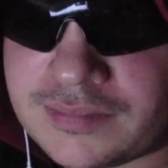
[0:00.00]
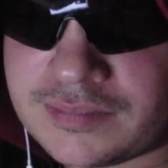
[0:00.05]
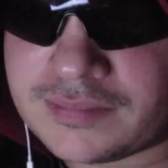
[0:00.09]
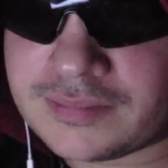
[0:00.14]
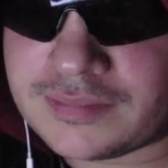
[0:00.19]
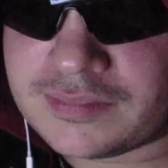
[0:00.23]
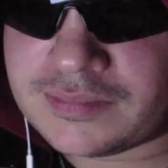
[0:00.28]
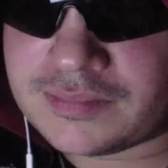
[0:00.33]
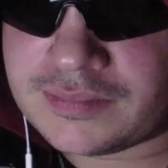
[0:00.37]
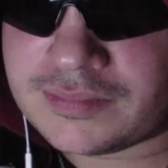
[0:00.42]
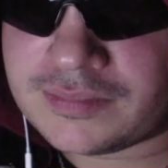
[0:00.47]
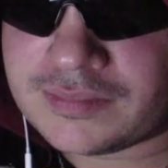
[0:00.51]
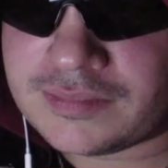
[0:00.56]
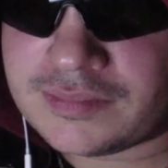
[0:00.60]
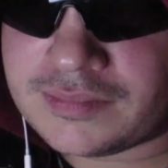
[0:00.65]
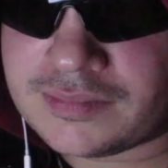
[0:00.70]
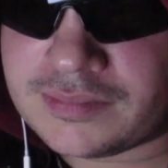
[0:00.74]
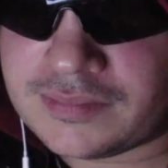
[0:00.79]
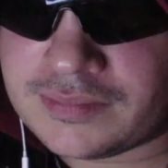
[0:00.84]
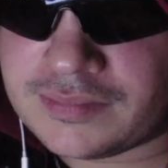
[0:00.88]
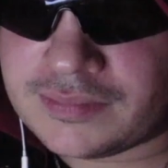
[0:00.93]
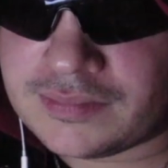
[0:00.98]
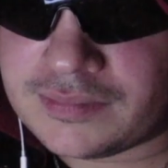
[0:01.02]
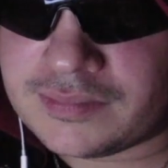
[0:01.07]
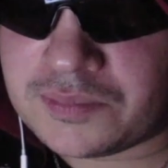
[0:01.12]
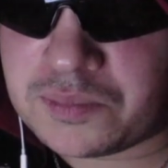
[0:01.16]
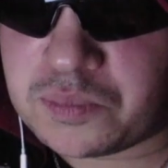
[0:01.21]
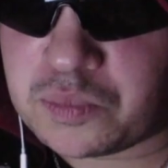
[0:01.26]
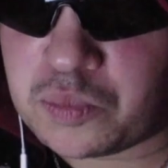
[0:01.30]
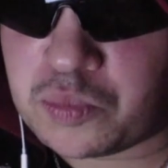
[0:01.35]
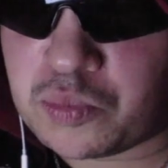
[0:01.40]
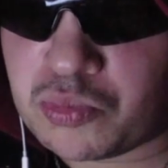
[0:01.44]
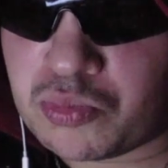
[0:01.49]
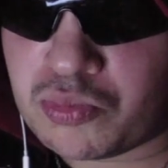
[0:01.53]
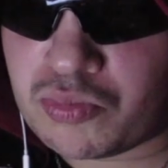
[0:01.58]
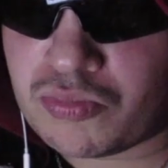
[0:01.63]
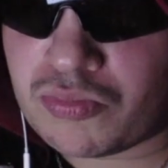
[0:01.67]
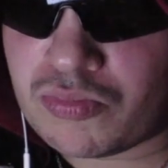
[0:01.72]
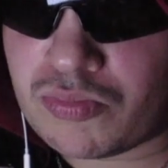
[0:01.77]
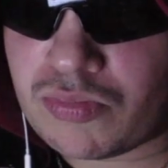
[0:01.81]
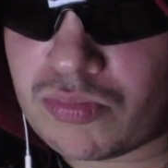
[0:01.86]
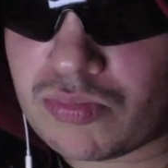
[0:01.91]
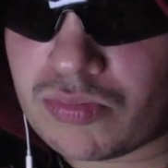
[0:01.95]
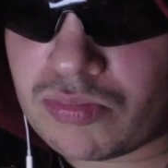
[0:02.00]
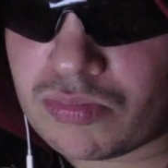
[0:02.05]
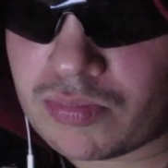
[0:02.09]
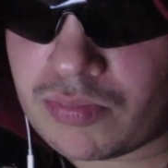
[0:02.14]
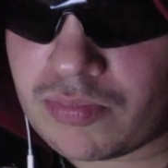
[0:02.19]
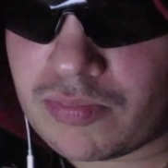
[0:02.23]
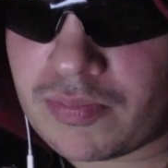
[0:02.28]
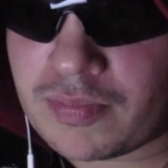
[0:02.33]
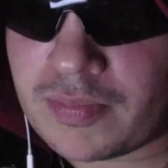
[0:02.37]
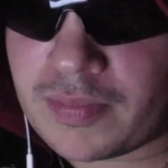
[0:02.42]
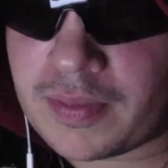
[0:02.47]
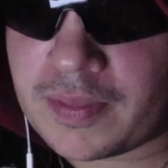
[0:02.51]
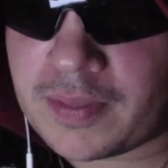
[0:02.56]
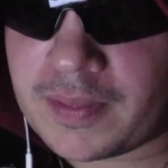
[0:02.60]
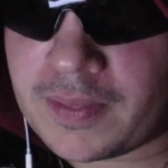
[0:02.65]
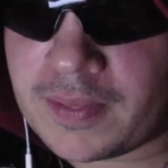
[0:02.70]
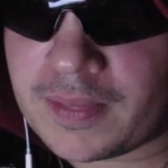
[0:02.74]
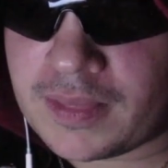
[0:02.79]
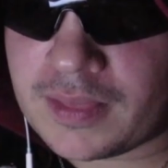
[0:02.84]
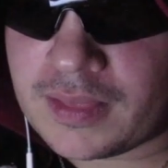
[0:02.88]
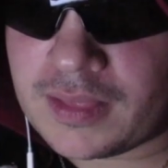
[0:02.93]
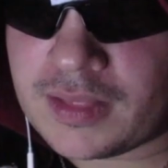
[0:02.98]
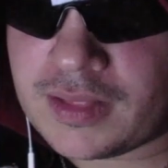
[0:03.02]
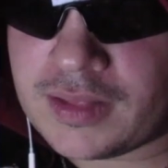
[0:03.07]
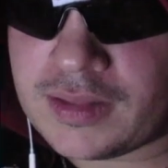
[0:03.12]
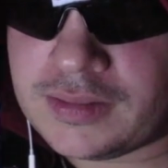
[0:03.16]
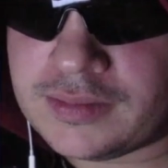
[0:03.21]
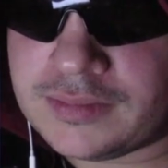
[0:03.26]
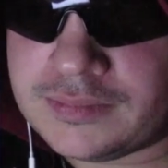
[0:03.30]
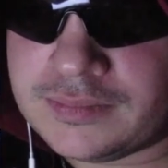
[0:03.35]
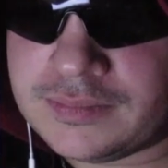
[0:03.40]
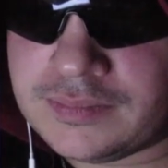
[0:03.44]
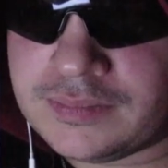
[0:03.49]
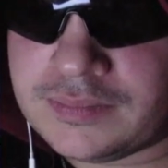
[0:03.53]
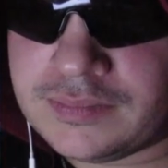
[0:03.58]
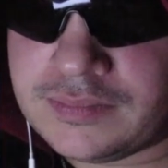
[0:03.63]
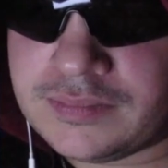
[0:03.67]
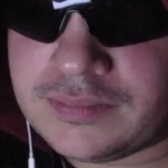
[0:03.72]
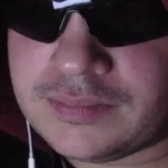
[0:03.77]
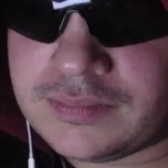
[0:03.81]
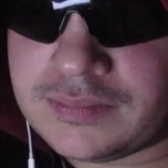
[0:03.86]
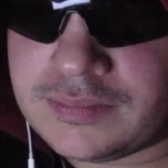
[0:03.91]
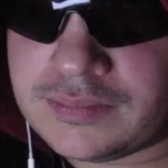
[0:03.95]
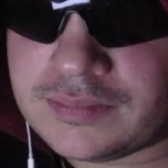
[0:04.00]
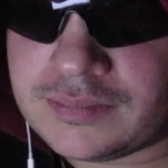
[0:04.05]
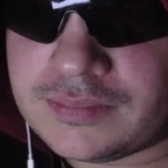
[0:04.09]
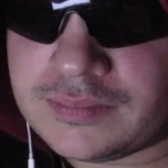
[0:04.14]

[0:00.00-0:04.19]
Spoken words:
Nobody speaks.